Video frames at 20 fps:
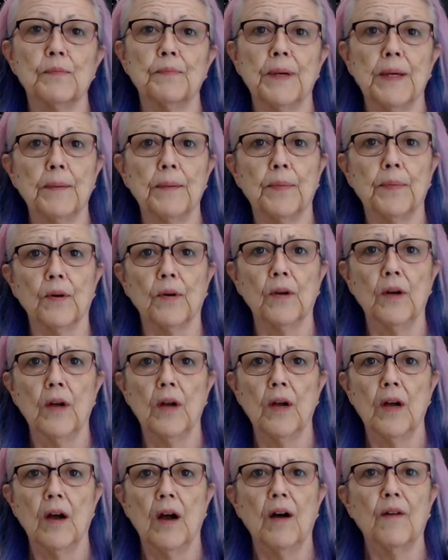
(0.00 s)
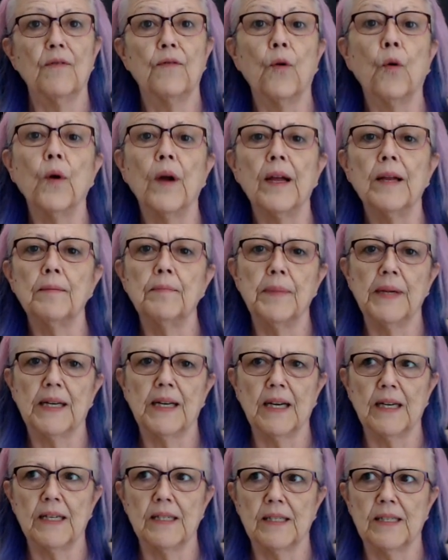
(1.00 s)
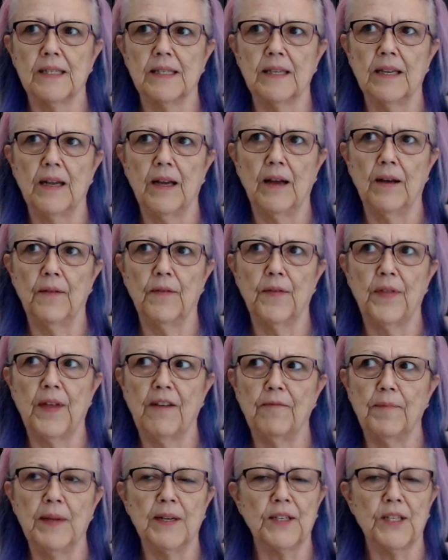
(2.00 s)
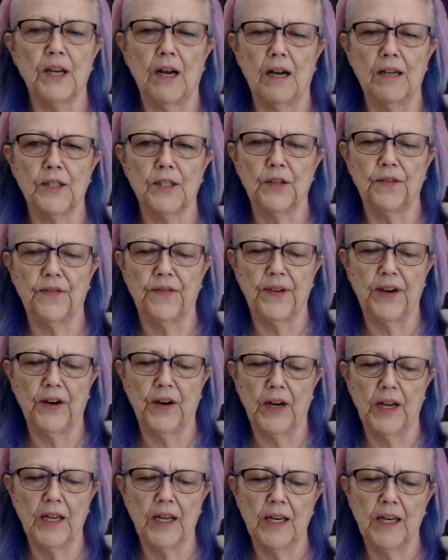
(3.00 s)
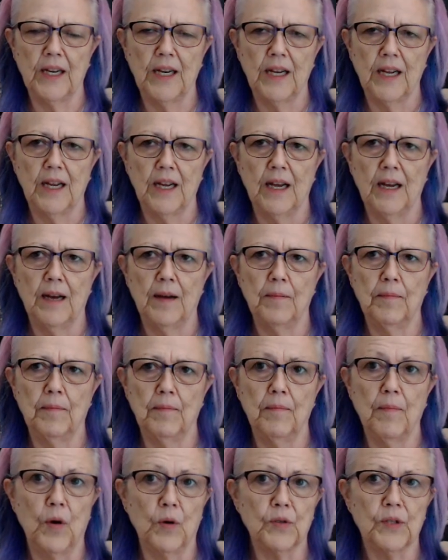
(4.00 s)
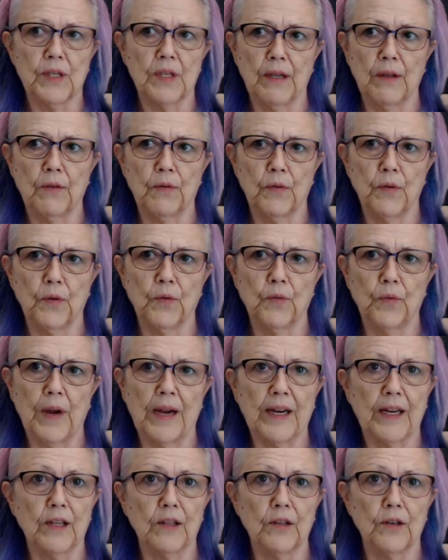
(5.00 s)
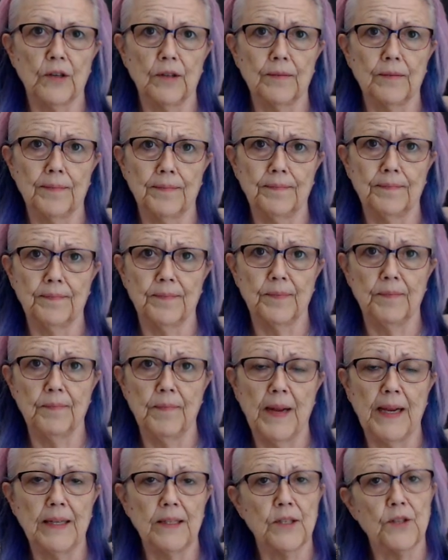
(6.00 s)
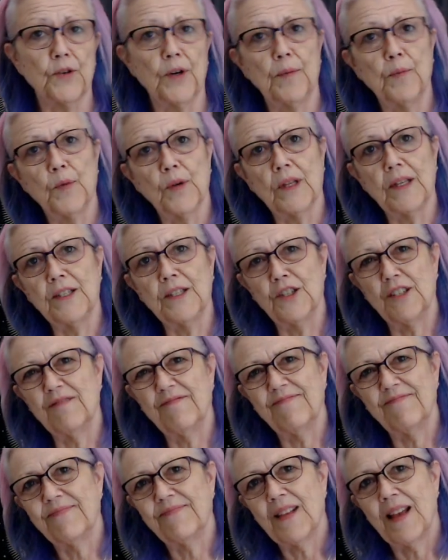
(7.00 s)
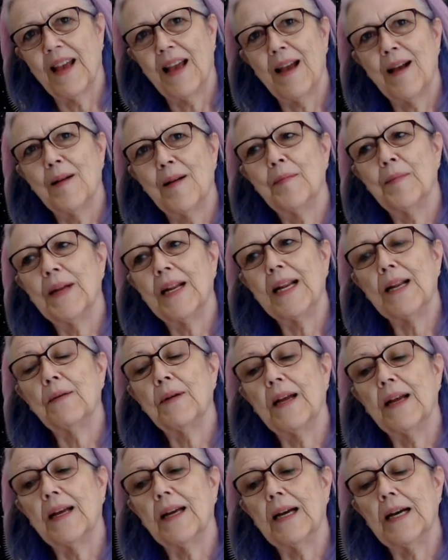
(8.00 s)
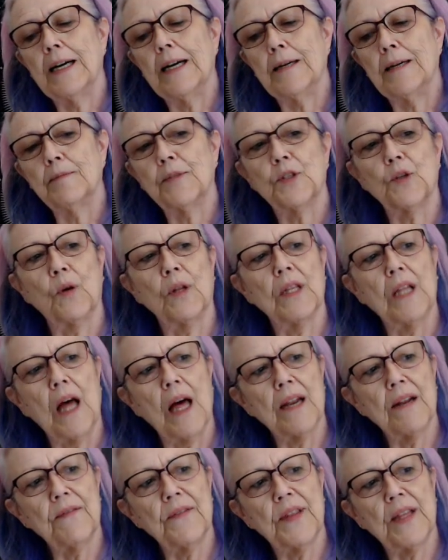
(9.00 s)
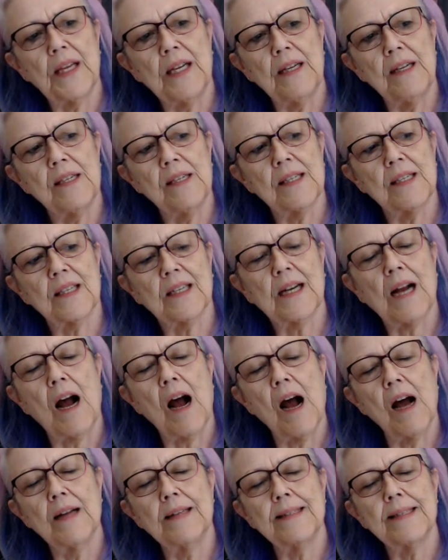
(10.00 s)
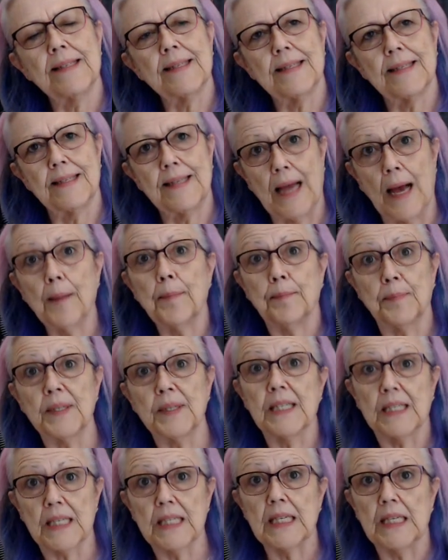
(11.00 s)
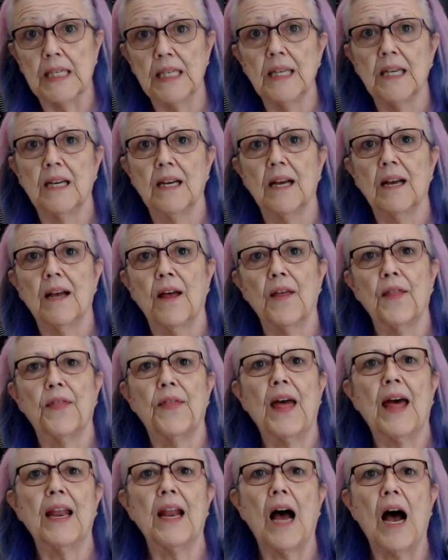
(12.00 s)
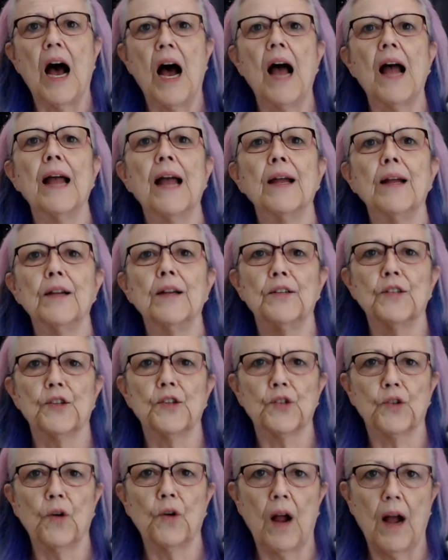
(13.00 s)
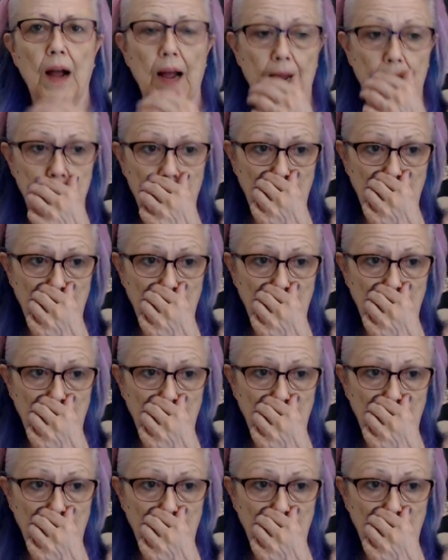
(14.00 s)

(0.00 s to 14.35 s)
people avoid because they've been taught to fear it, mostly through regular mainstream religion. But anyway, so a lot of these concepts that I describe,